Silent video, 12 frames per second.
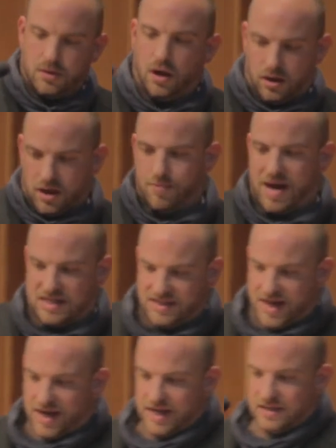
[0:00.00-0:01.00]
I'll come back to
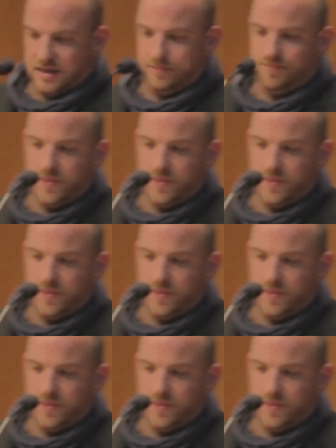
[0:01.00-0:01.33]
that later.